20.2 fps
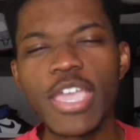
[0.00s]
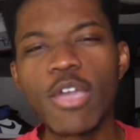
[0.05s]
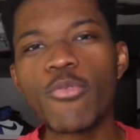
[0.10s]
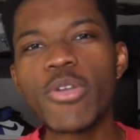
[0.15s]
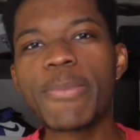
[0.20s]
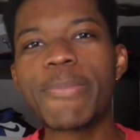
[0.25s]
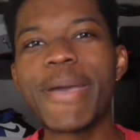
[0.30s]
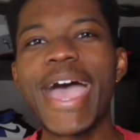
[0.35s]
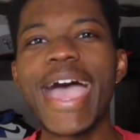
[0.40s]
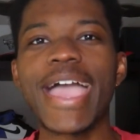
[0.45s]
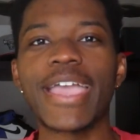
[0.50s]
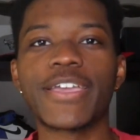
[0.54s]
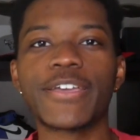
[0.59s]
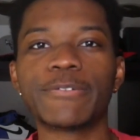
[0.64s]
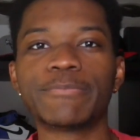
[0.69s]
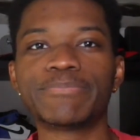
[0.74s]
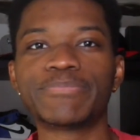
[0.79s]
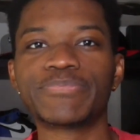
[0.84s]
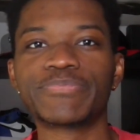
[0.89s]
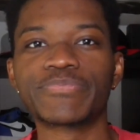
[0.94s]
And we back.
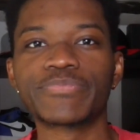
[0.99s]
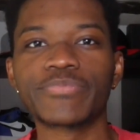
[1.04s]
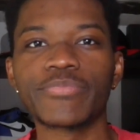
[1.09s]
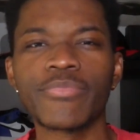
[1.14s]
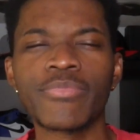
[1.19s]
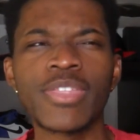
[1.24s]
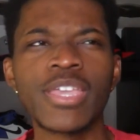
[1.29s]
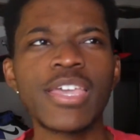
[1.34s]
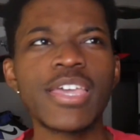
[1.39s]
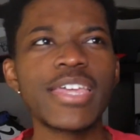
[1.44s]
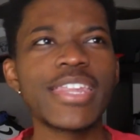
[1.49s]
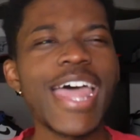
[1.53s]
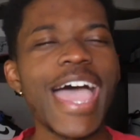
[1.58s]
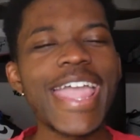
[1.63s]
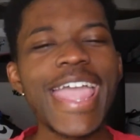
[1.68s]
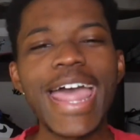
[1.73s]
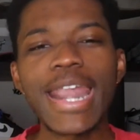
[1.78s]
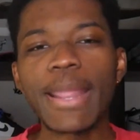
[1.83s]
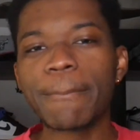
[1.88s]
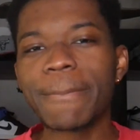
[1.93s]
Now
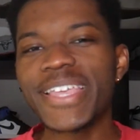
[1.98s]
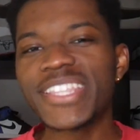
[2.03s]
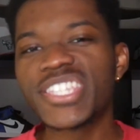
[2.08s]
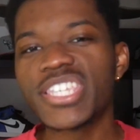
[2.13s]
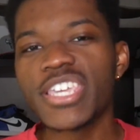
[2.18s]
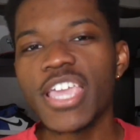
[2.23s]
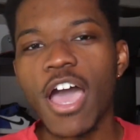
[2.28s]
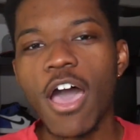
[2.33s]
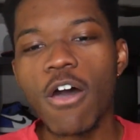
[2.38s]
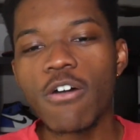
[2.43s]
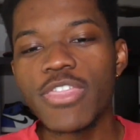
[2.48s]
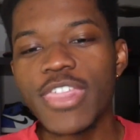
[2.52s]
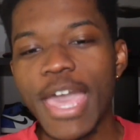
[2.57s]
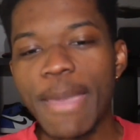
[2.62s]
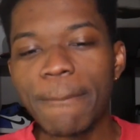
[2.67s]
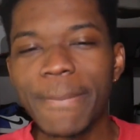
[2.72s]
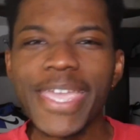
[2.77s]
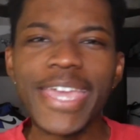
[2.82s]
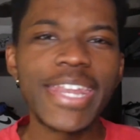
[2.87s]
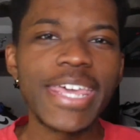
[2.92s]
I gotta admit to y'all
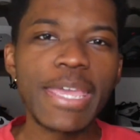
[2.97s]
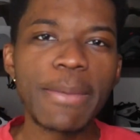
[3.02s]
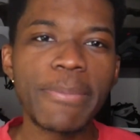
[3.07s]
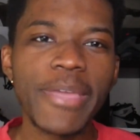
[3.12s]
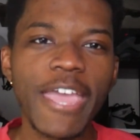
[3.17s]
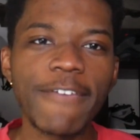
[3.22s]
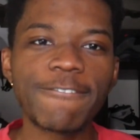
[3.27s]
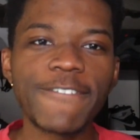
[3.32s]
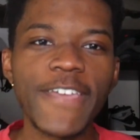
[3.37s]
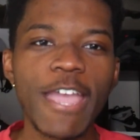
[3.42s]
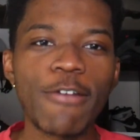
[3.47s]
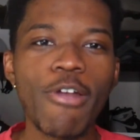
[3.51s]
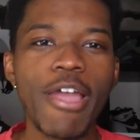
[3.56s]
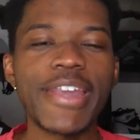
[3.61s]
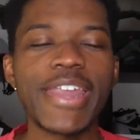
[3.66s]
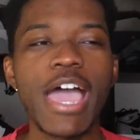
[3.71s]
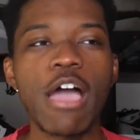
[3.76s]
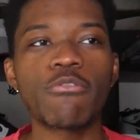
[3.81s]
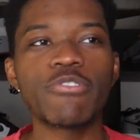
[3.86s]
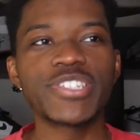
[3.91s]
that being an NBA fan
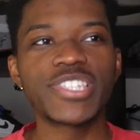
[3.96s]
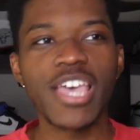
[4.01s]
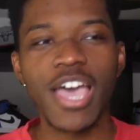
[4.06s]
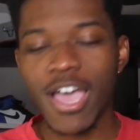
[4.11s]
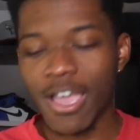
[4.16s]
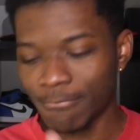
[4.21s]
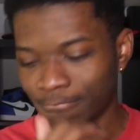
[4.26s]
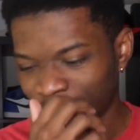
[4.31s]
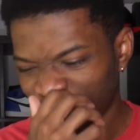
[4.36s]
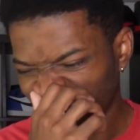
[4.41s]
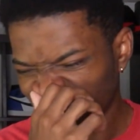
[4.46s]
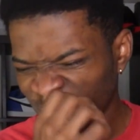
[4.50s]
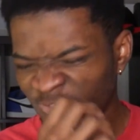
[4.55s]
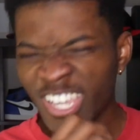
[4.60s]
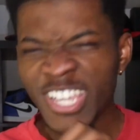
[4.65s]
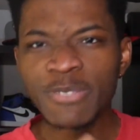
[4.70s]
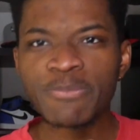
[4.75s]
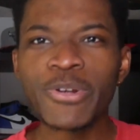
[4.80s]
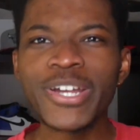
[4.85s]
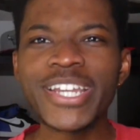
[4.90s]
right now is um
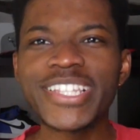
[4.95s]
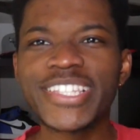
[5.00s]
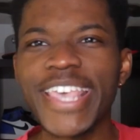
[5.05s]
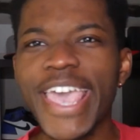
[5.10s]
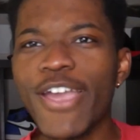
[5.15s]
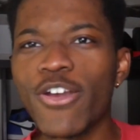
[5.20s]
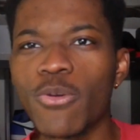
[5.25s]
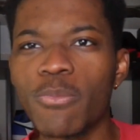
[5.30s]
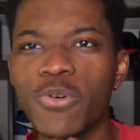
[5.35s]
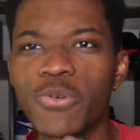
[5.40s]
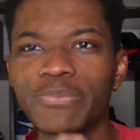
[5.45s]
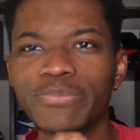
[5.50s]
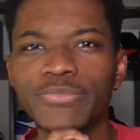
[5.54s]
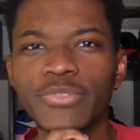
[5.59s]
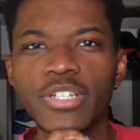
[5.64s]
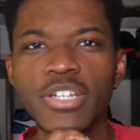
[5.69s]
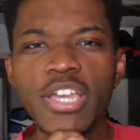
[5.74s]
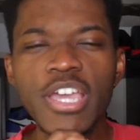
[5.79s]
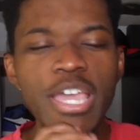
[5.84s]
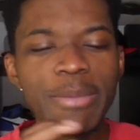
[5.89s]
it's pretty terrible.
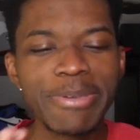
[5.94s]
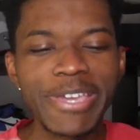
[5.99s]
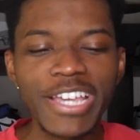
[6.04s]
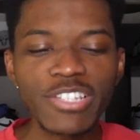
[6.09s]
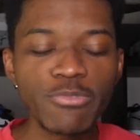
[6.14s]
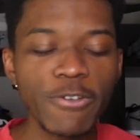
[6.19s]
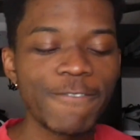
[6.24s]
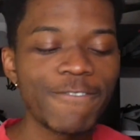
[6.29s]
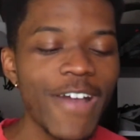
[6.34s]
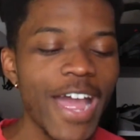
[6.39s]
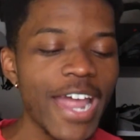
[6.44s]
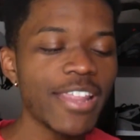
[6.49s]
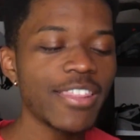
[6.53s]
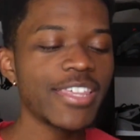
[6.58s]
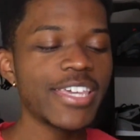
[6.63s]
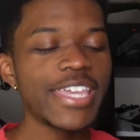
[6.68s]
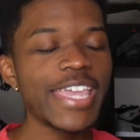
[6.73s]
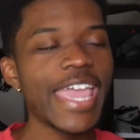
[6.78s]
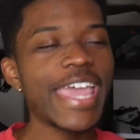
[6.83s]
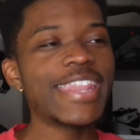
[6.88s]
Because we're
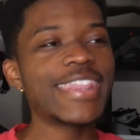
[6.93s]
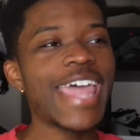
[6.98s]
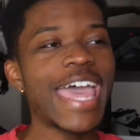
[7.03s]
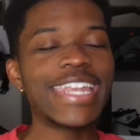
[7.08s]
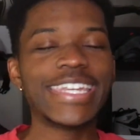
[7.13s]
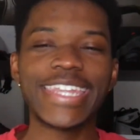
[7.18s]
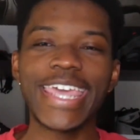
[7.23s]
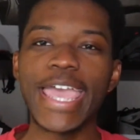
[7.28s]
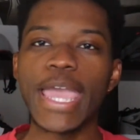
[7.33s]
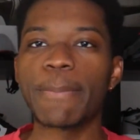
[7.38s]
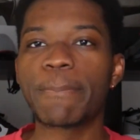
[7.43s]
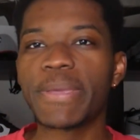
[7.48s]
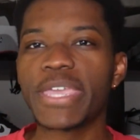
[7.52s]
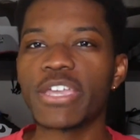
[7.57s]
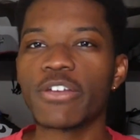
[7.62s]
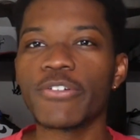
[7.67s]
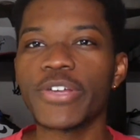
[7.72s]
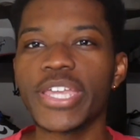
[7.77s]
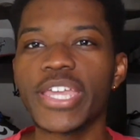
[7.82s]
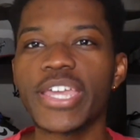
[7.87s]
finally in that dead
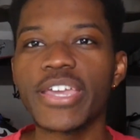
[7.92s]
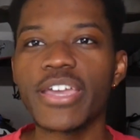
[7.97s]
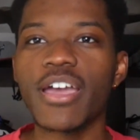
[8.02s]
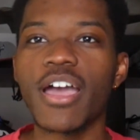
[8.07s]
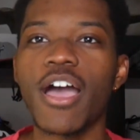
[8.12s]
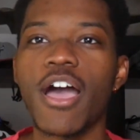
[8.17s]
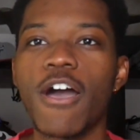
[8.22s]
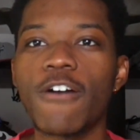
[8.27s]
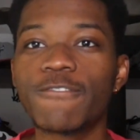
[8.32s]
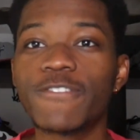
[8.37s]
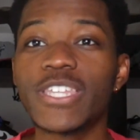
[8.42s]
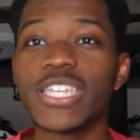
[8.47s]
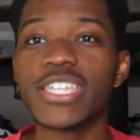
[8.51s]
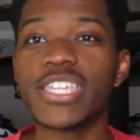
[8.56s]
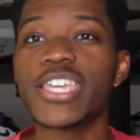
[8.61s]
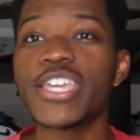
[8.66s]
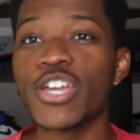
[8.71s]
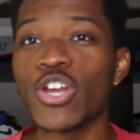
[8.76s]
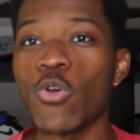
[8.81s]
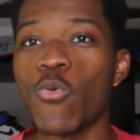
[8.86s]
period of the
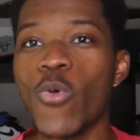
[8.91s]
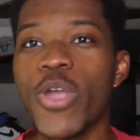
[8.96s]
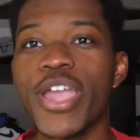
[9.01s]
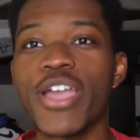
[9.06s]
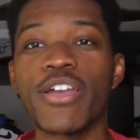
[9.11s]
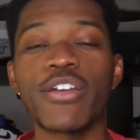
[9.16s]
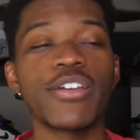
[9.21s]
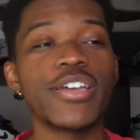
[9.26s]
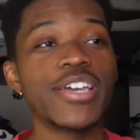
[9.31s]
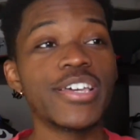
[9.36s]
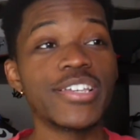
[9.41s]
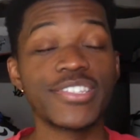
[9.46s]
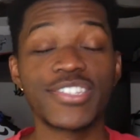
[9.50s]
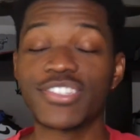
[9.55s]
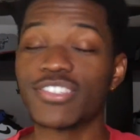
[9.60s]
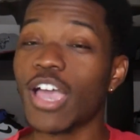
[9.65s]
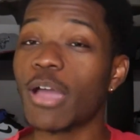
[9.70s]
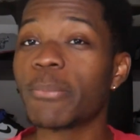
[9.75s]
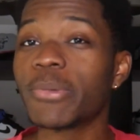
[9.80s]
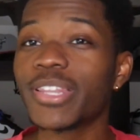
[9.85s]
year where
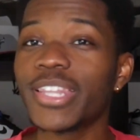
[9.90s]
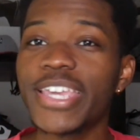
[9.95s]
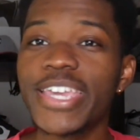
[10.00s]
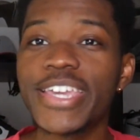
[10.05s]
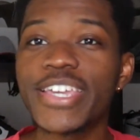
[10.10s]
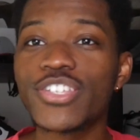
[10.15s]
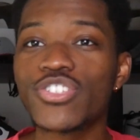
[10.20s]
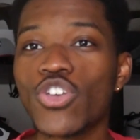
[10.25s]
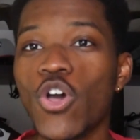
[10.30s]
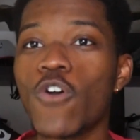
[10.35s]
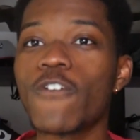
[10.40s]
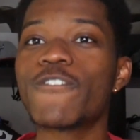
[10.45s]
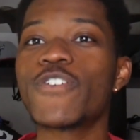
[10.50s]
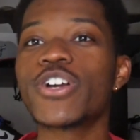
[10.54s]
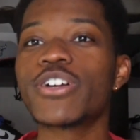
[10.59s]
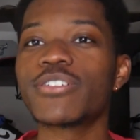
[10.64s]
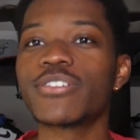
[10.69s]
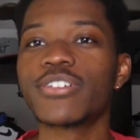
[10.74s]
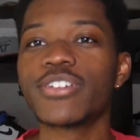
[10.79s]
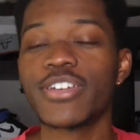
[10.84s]
summer league is
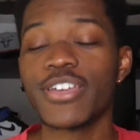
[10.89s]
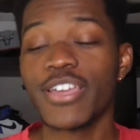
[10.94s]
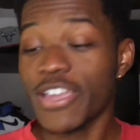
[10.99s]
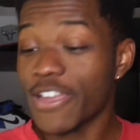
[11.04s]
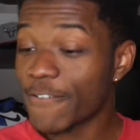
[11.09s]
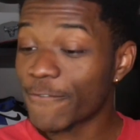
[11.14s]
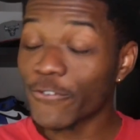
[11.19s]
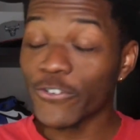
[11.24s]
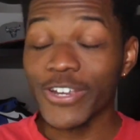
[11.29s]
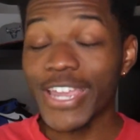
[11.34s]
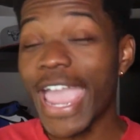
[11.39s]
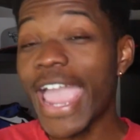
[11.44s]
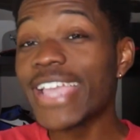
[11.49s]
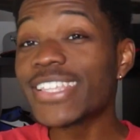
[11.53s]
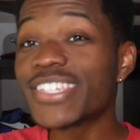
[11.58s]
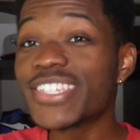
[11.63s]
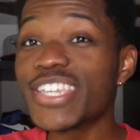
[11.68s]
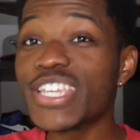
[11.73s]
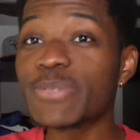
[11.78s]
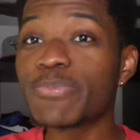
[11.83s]
over, free
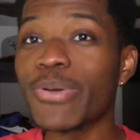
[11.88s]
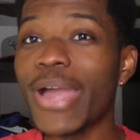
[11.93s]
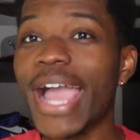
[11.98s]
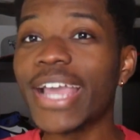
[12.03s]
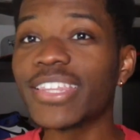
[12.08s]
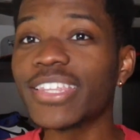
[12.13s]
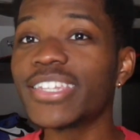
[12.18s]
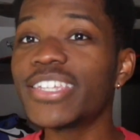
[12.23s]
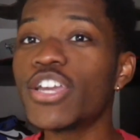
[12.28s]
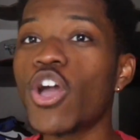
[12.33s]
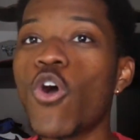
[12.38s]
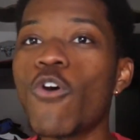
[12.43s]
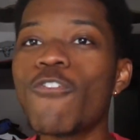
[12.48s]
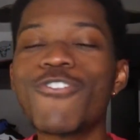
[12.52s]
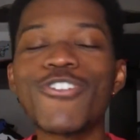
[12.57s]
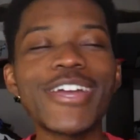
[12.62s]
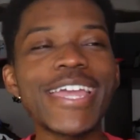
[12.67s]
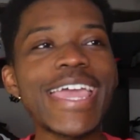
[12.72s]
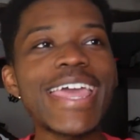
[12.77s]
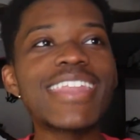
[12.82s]
agency is practically
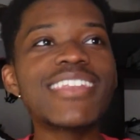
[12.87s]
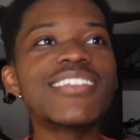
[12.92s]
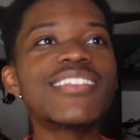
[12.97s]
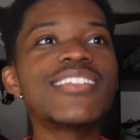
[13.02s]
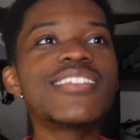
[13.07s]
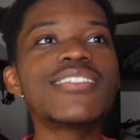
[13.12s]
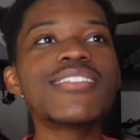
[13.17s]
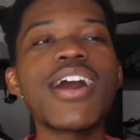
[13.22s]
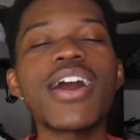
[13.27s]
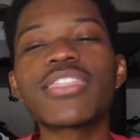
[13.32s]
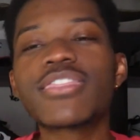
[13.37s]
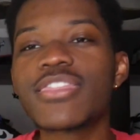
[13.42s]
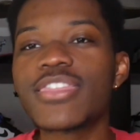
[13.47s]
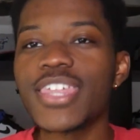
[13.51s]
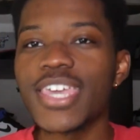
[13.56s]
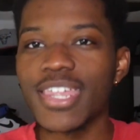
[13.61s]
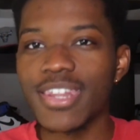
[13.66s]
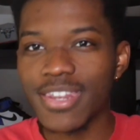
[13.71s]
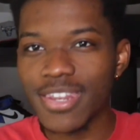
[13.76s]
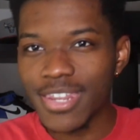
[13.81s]
over, and
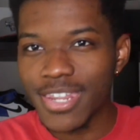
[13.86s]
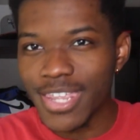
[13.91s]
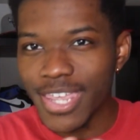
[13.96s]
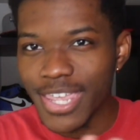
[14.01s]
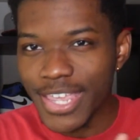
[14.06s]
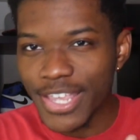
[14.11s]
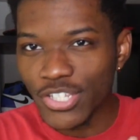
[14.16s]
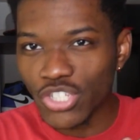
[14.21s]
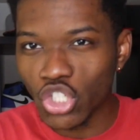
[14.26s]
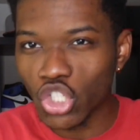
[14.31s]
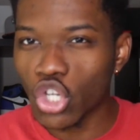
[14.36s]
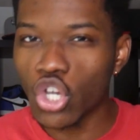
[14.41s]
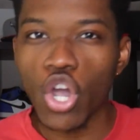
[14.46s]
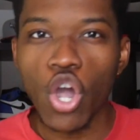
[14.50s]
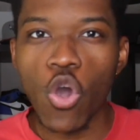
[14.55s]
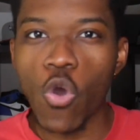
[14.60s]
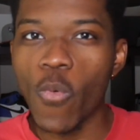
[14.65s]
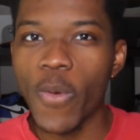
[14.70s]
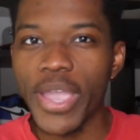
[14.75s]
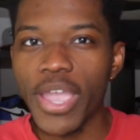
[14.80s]
nothing is
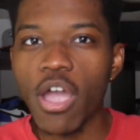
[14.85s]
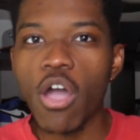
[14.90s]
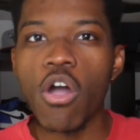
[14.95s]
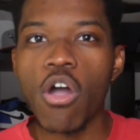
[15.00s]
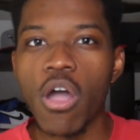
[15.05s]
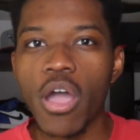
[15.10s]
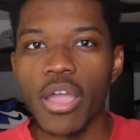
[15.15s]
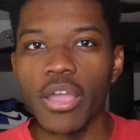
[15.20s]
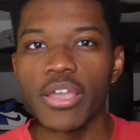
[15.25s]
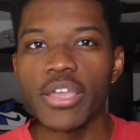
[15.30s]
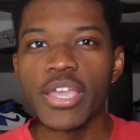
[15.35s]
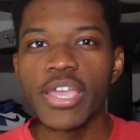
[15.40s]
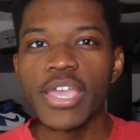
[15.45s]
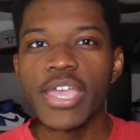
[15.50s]
going on.